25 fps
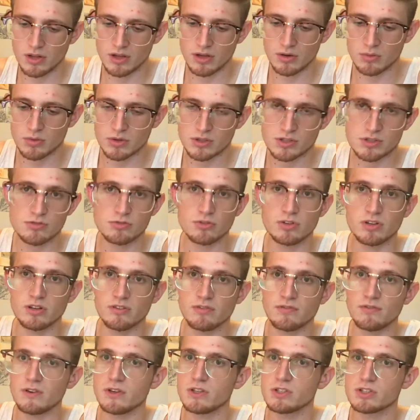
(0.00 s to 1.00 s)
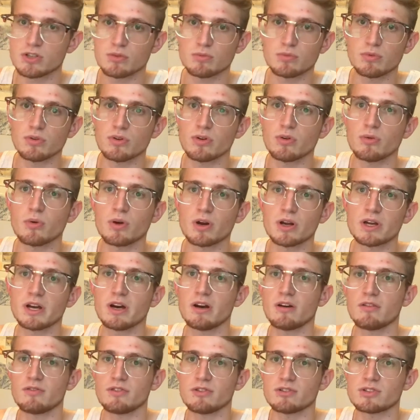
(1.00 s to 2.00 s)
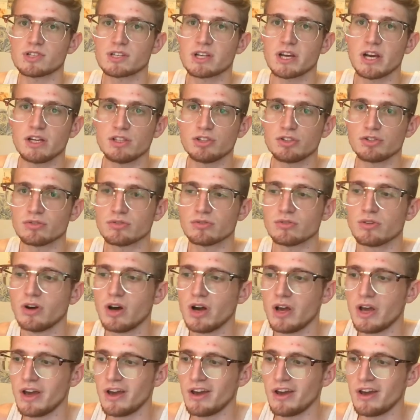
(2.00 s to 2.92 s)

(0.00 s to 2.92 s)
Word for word: it wasn't really feasible to work out their schedule.